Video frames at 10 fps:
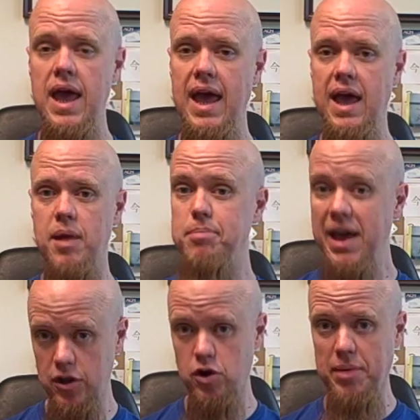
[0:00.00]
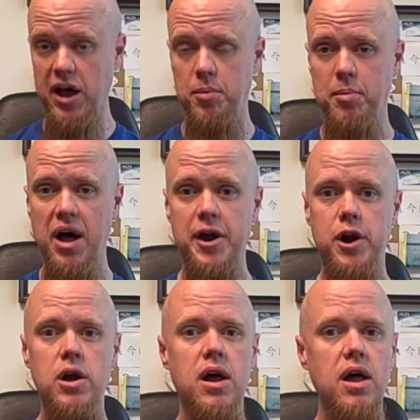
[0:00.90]
And Baylor, my alma
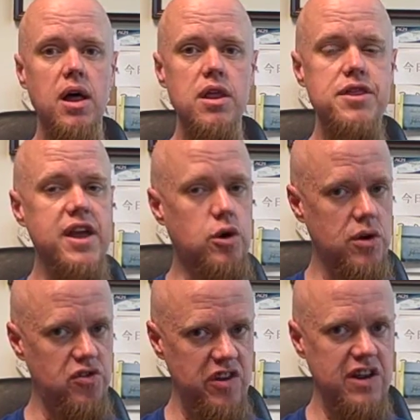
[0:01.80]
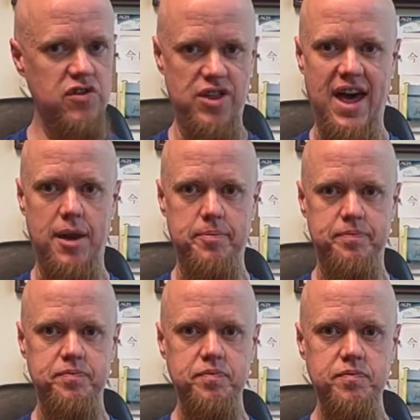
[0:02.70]
mater, they critiqued that.
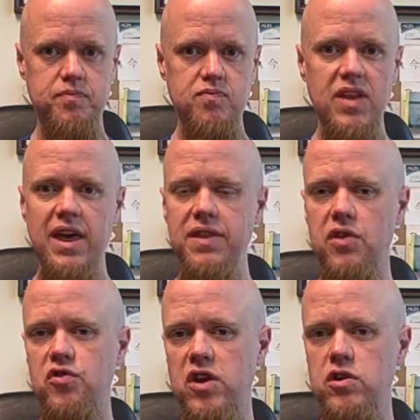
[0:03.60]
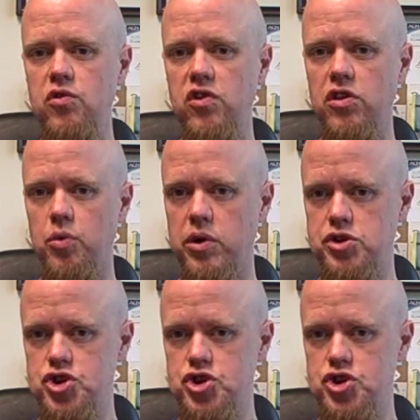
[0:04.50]
And they said using the word